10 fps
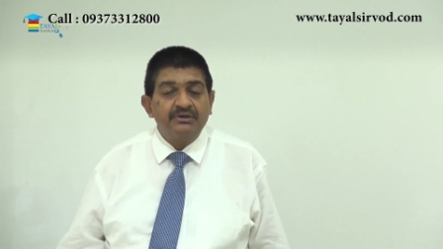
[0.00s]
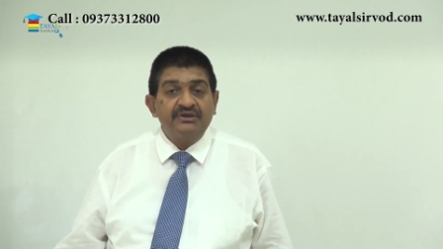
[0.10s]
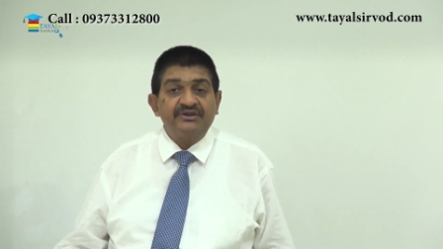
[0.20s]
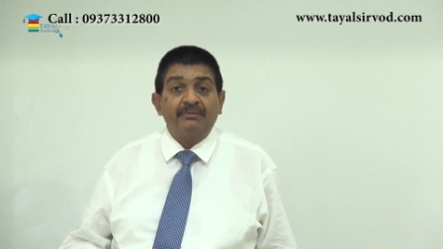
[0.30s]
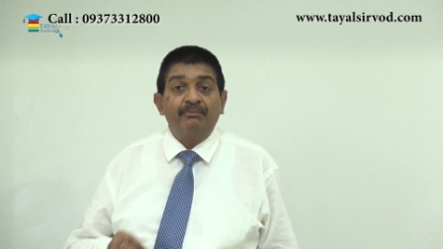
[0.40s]

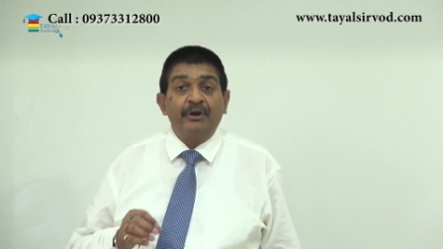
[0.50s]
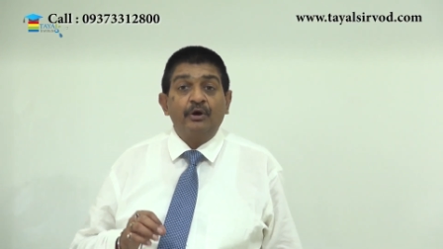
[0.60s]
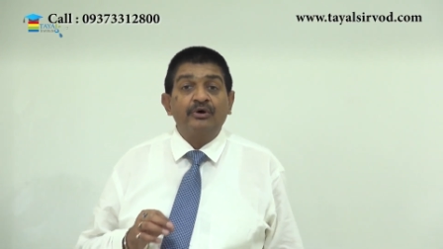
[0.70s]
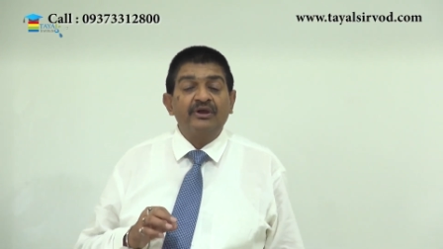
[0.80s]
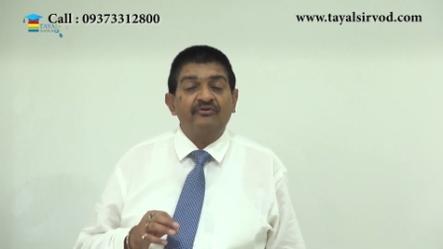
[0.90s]
these are
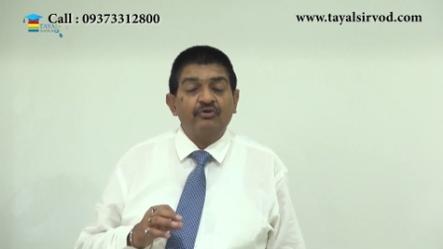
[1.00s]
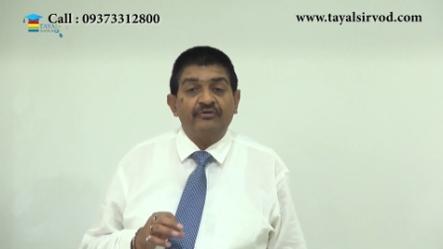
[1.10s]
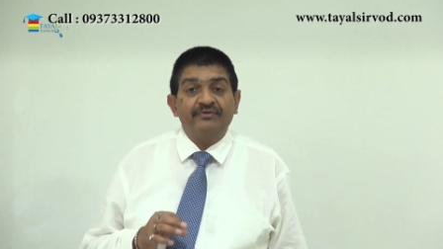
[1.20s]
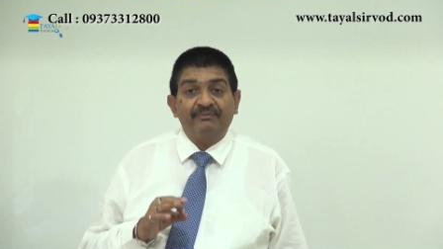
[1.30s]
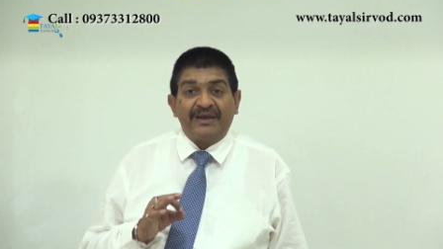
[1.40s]
belongings
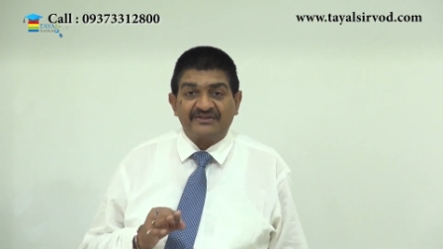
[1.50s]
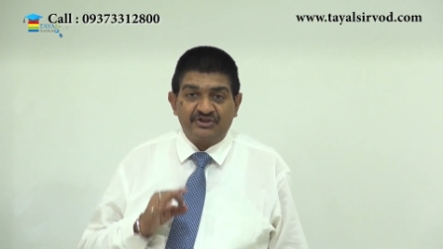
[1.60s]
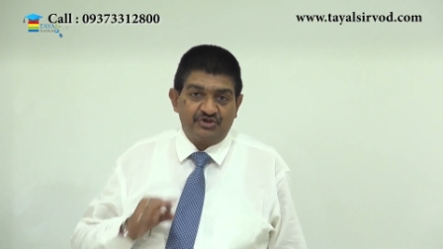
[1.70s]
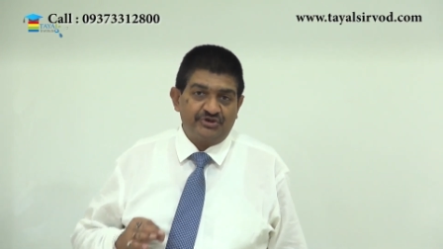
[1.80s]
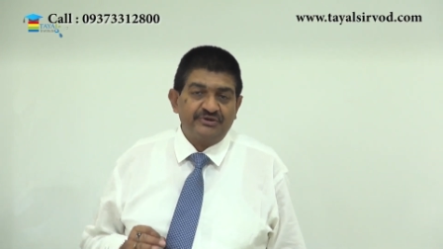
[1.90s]
of a
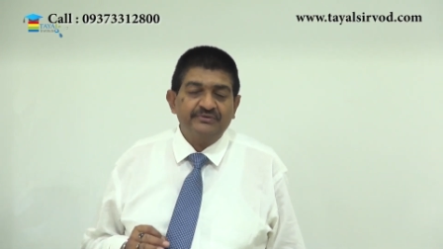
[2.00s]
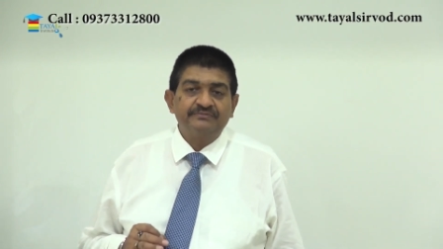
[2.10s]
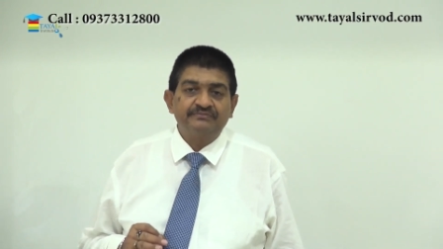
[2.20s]
passenger.